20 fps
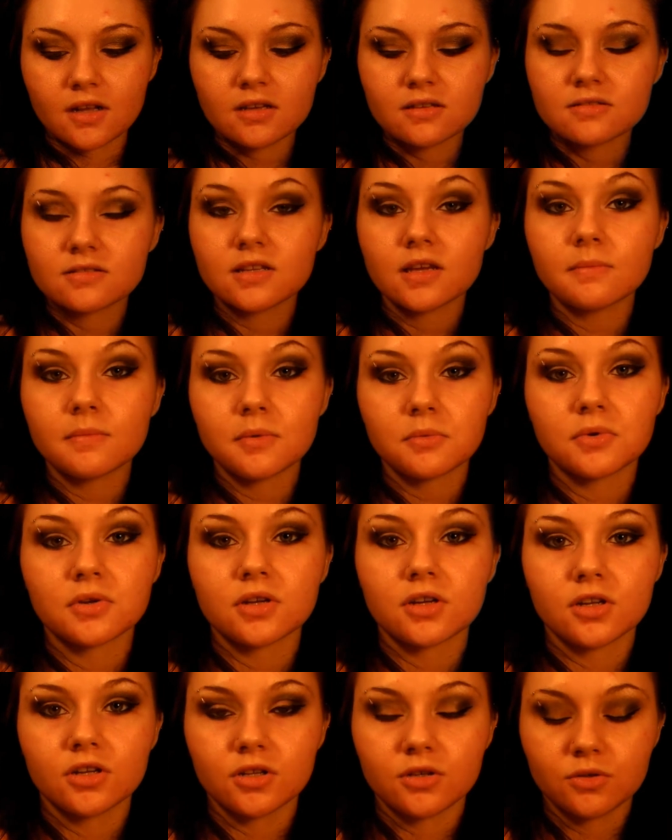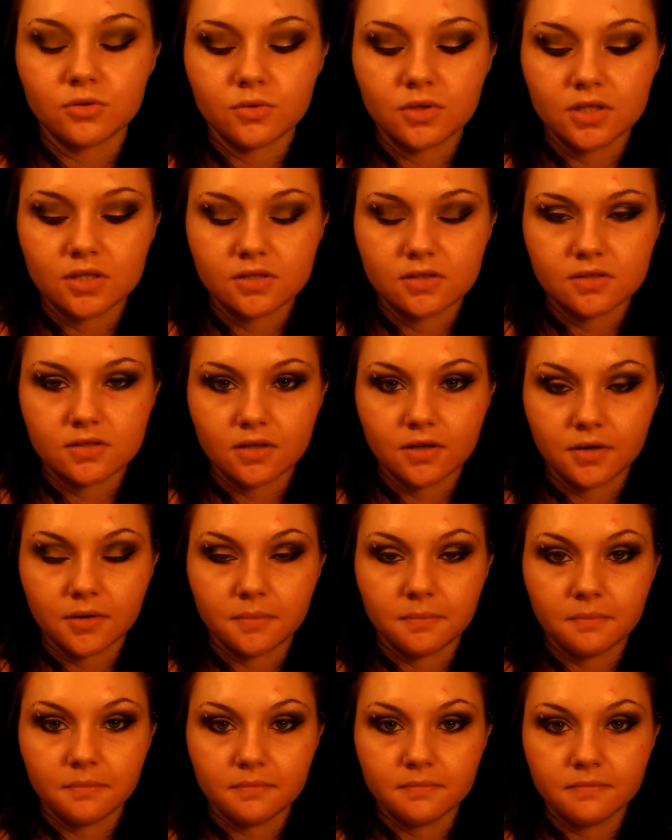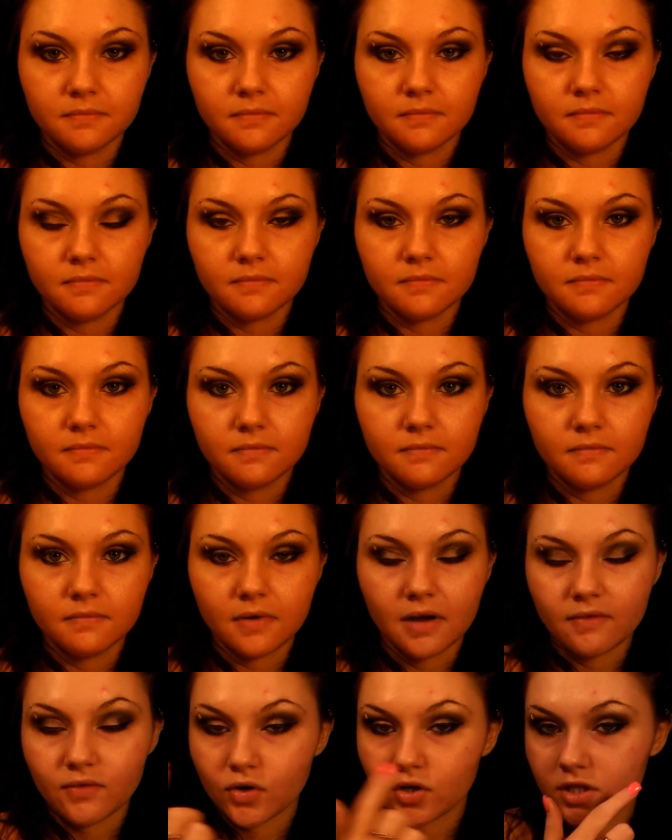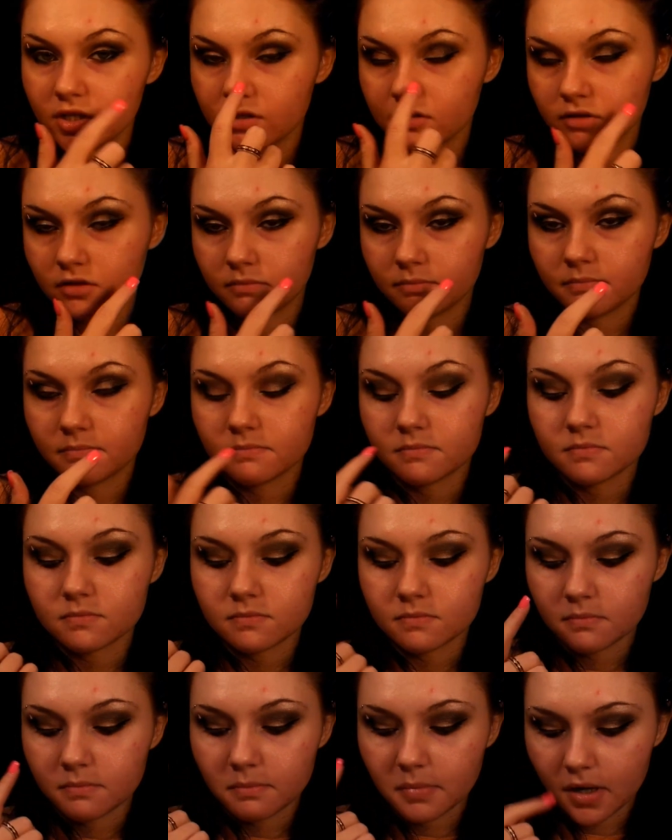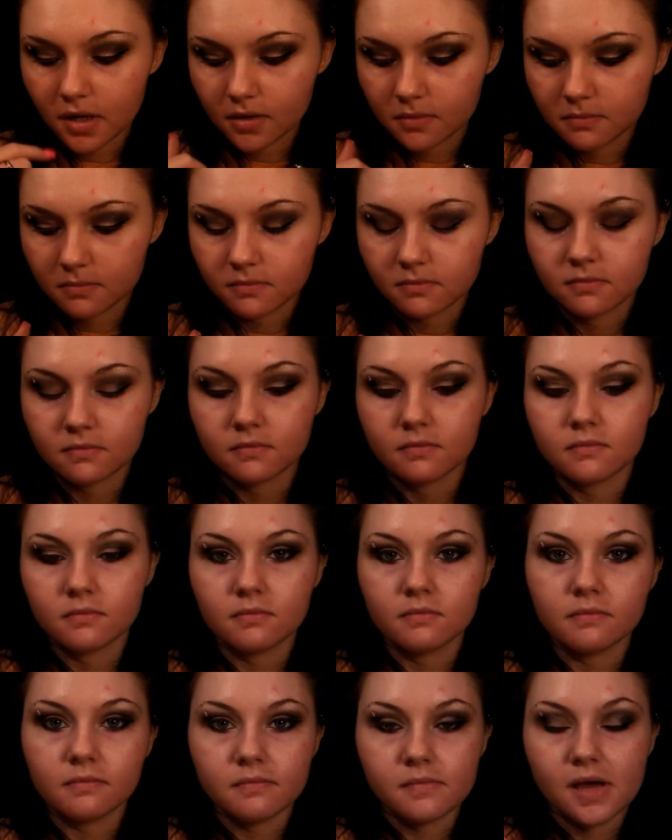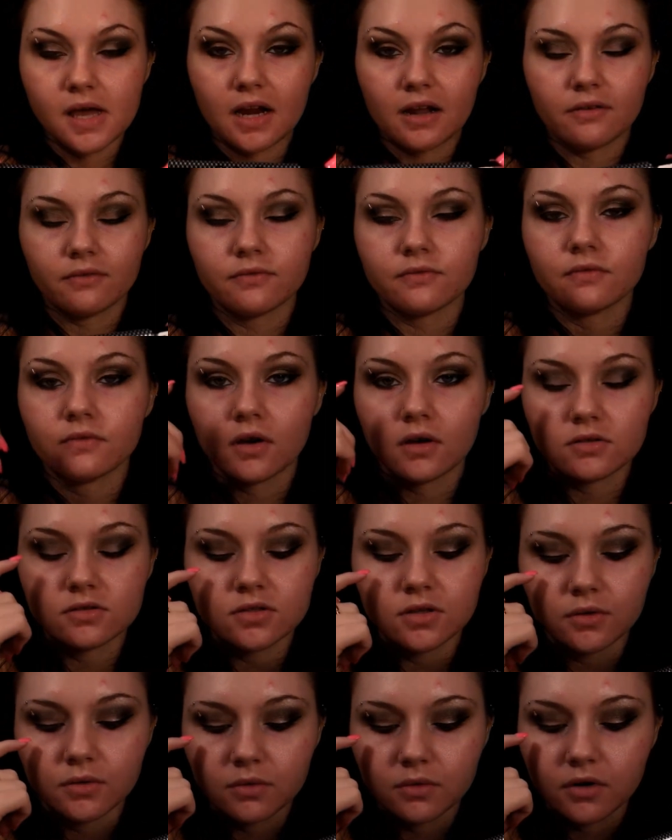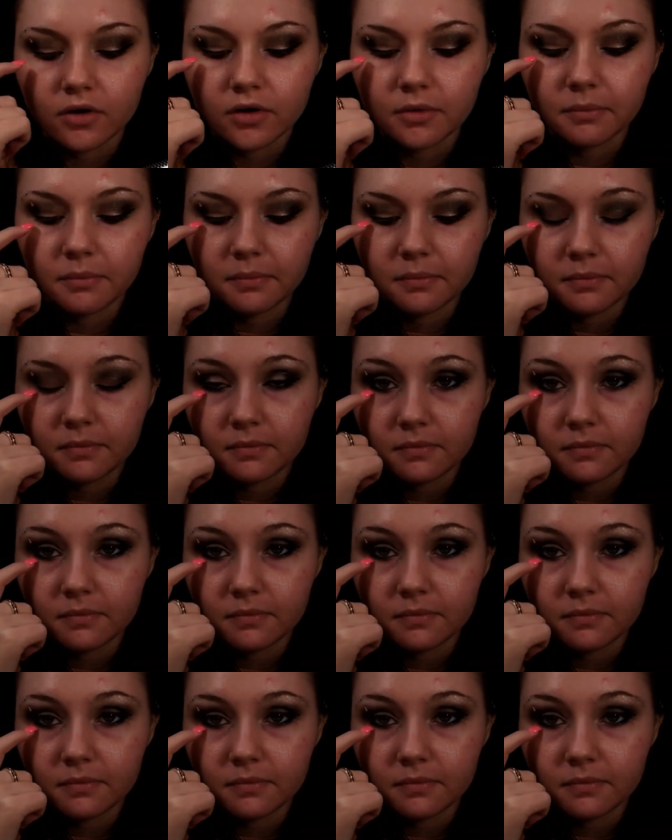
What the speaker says: next step that we're going to do is, I've already done the bottom, and I've also